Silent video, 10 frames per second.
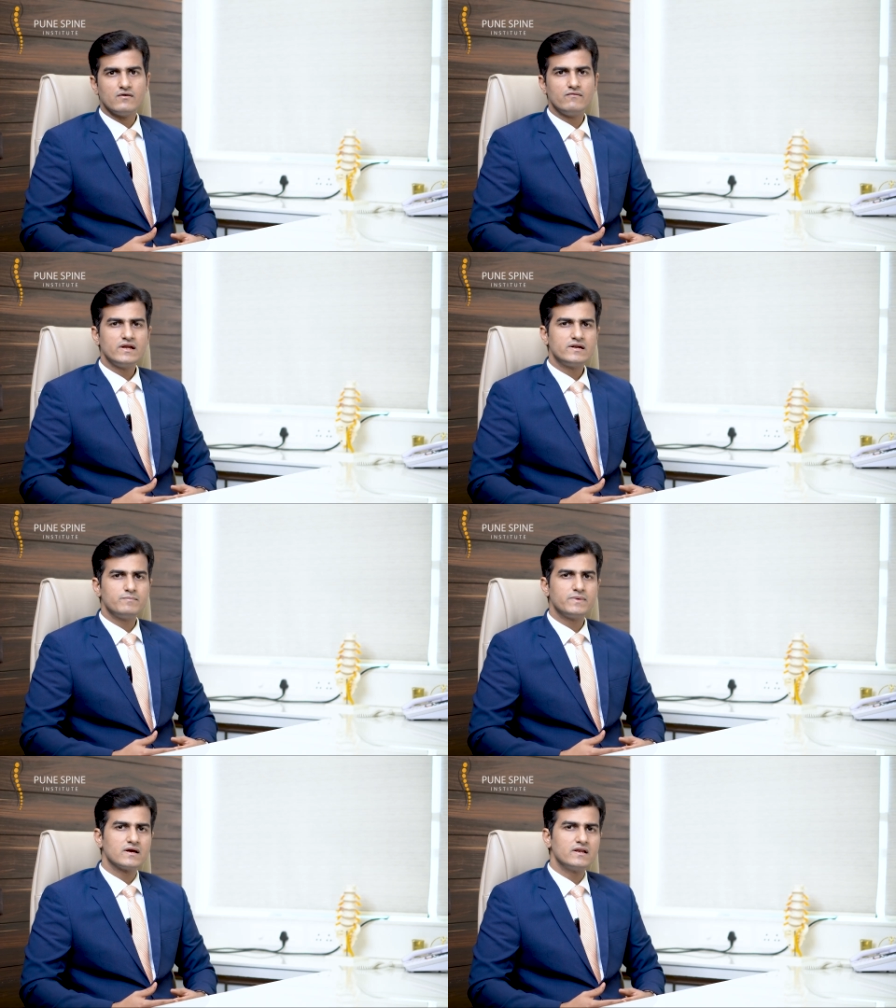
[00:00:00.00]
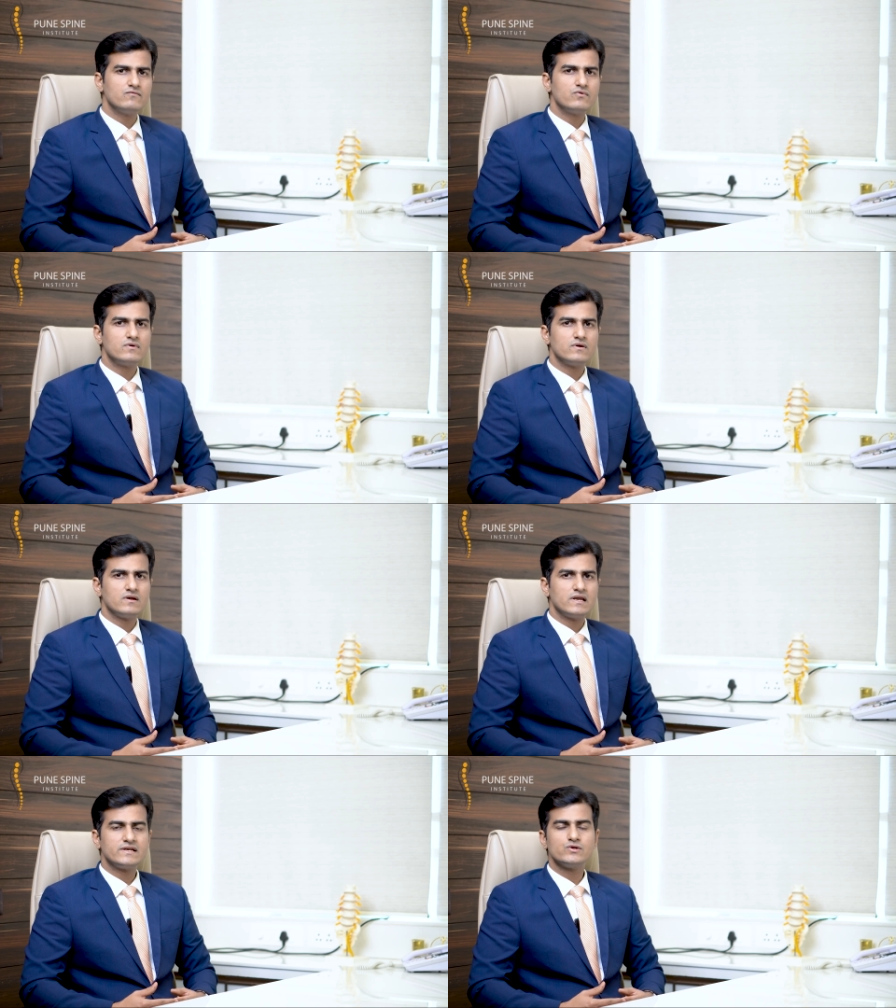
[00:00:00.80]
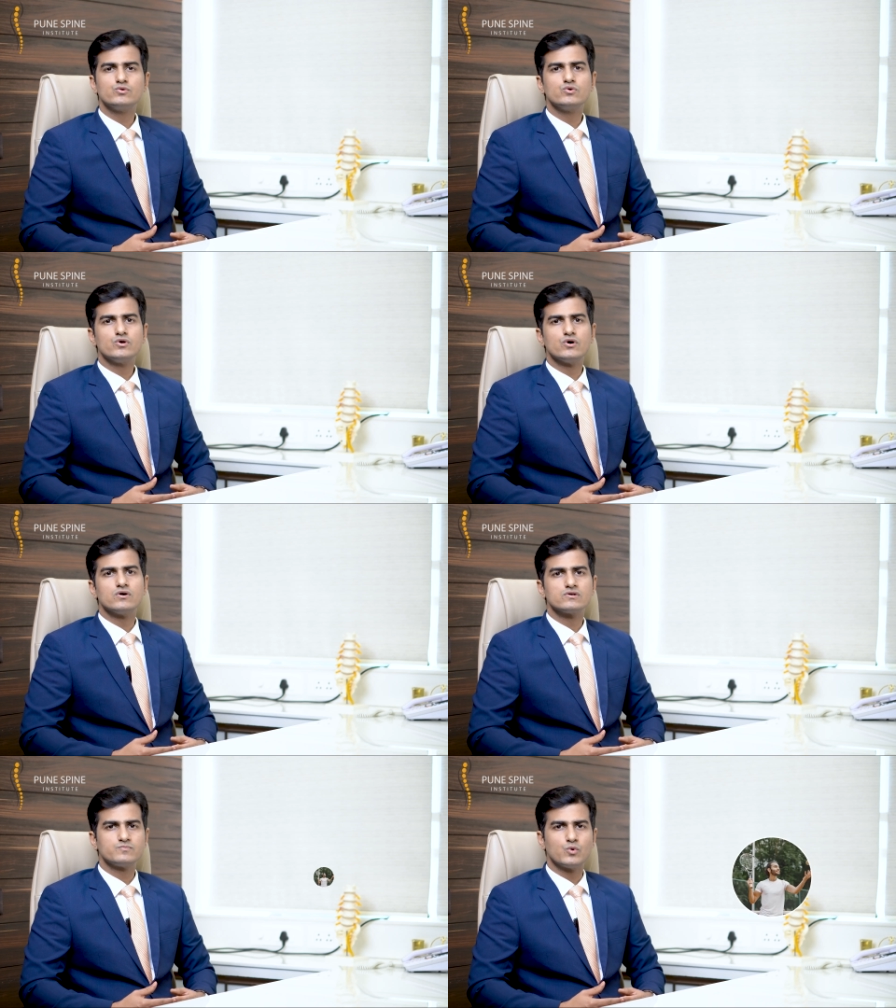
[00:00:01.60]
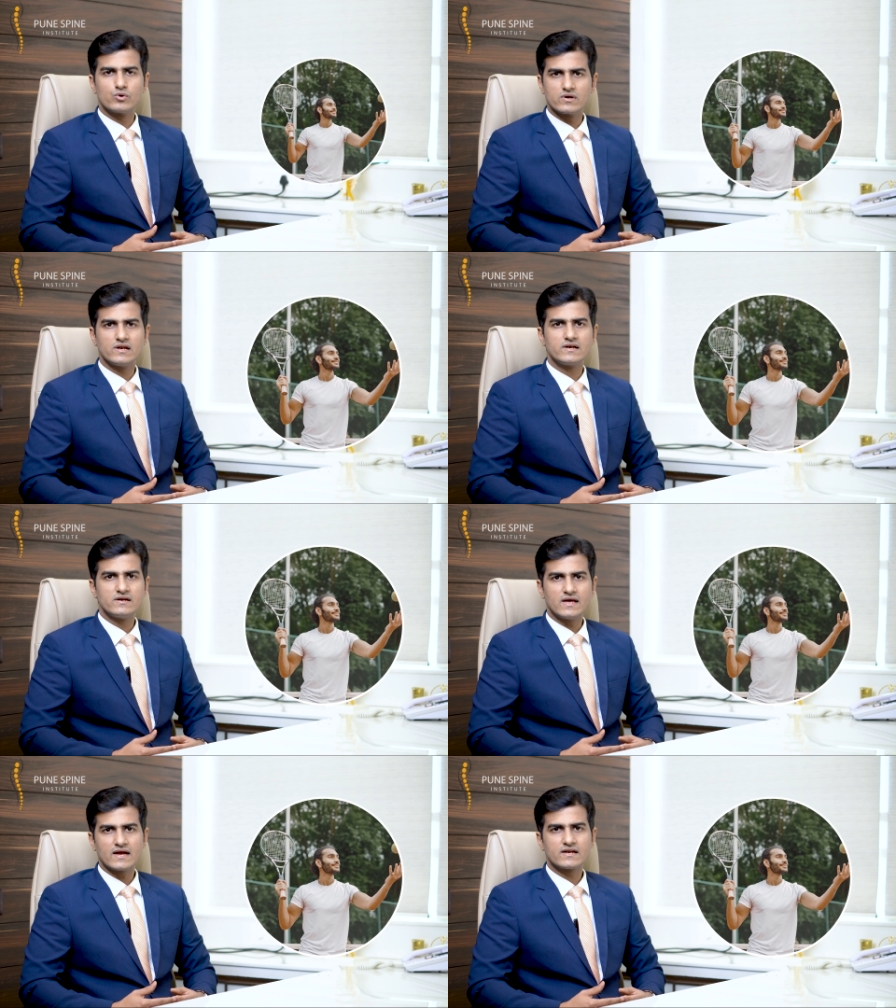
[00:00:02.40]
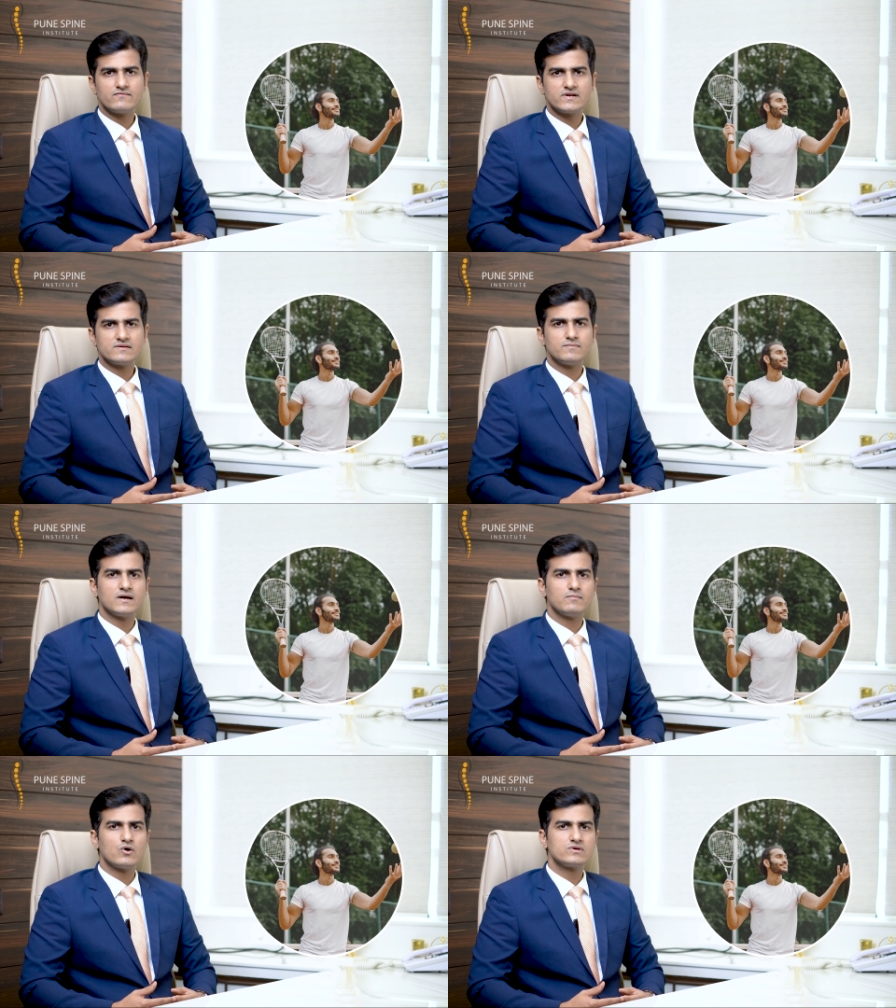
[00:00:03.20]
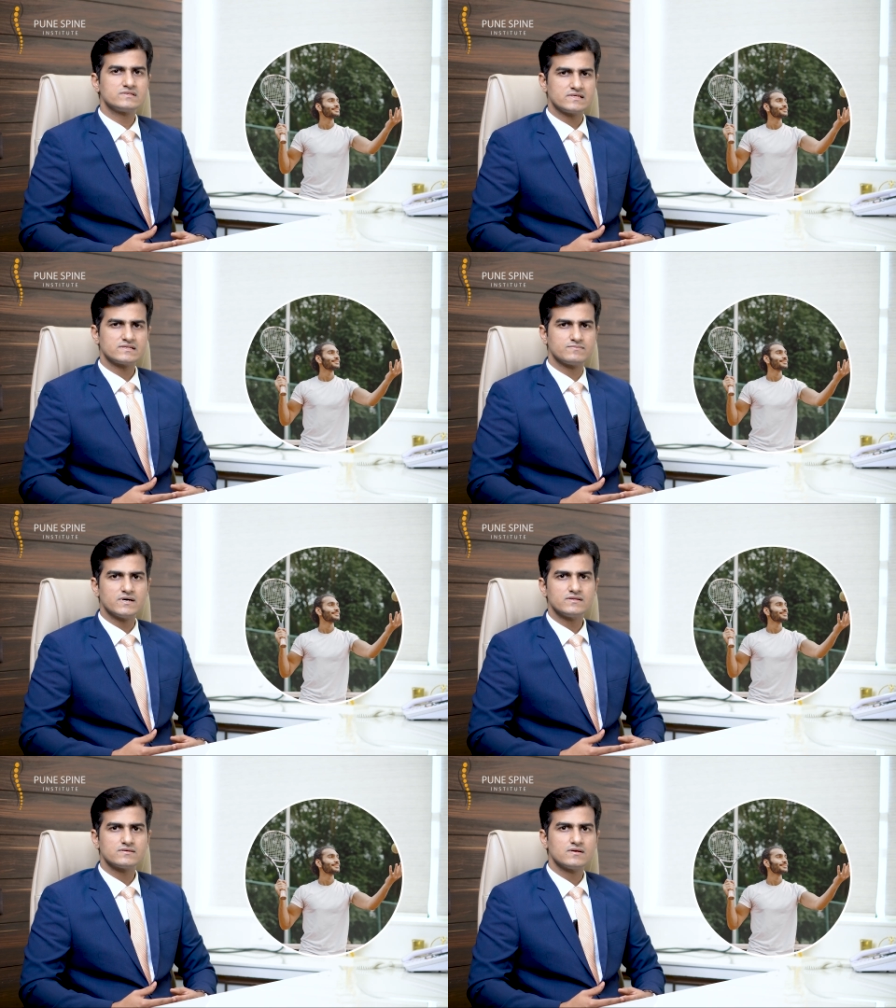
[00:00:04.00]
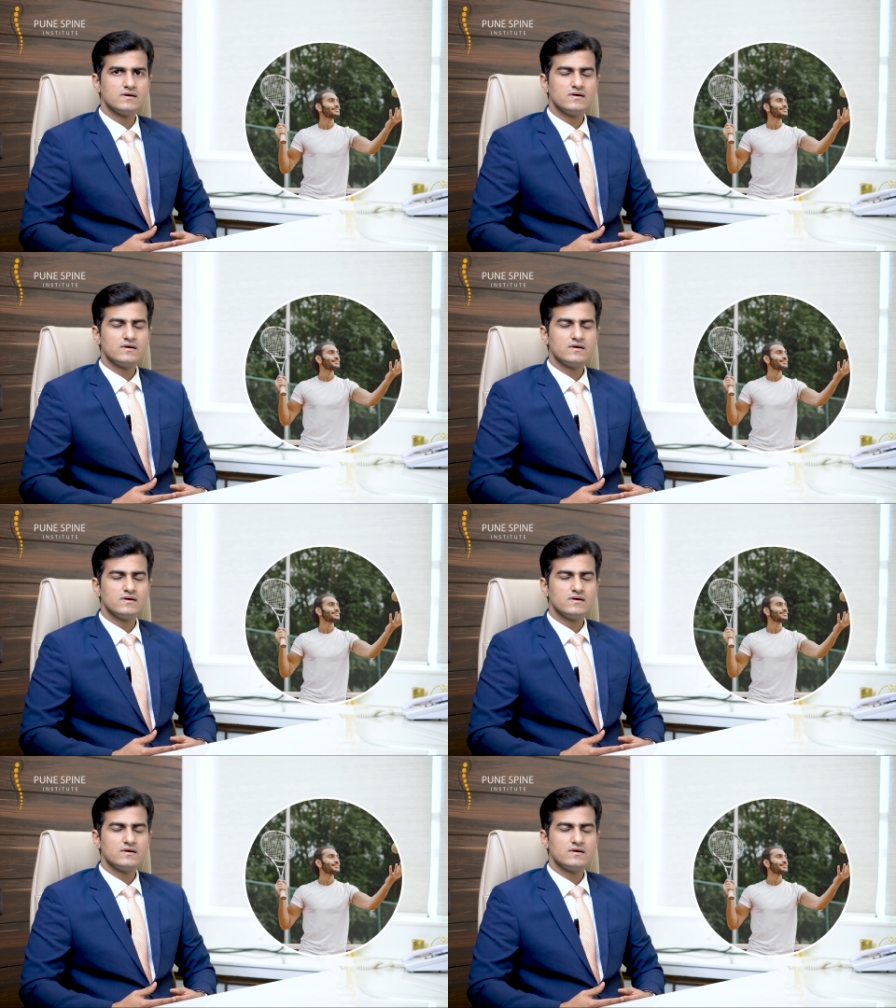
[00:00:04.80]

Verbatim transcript: we typically would let you do your sport related activities by about 6 months.